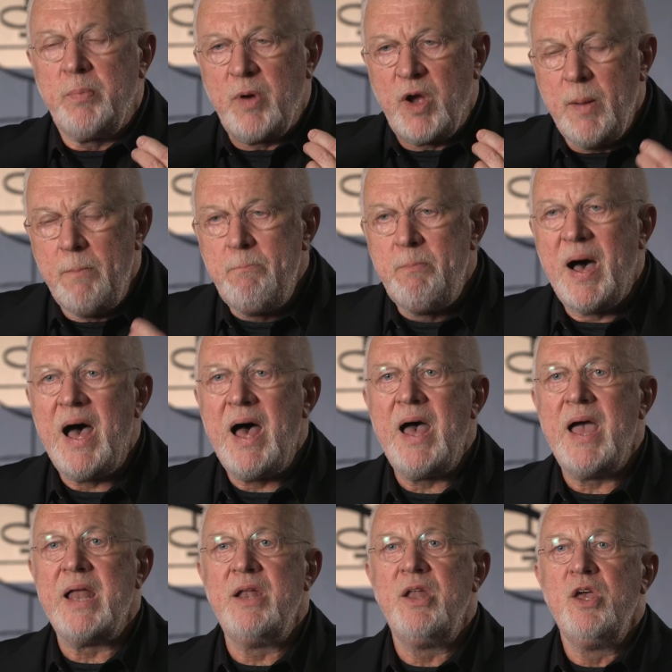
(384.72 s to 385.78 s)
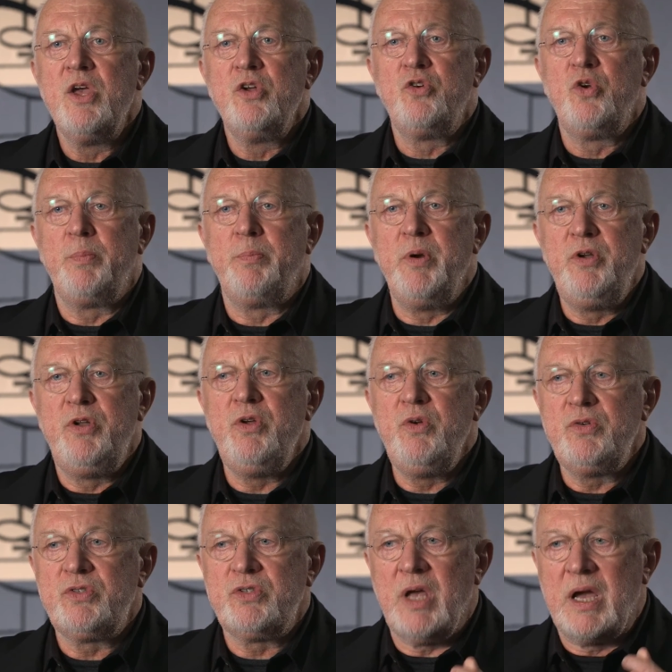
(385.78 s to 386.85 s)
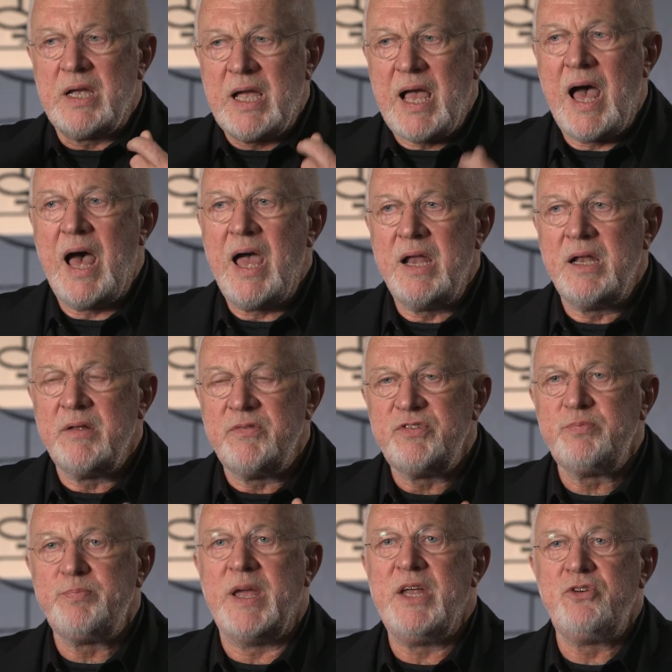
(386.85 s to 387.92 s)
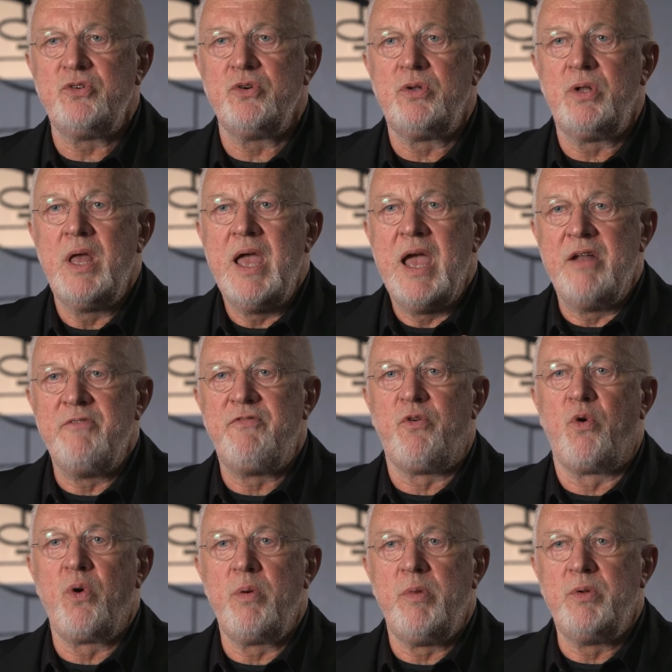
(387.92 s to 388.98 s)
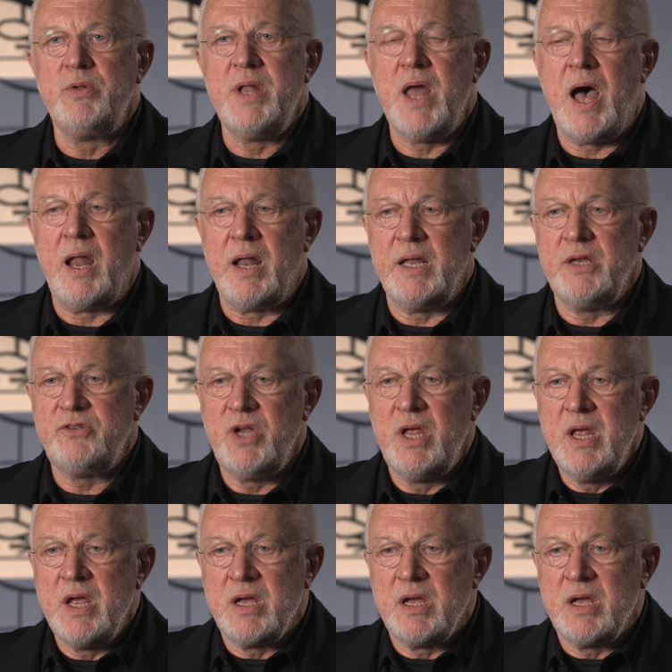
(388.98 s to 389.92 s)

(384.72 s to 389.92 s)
combine to produce a kind of spatial and formal knowledge,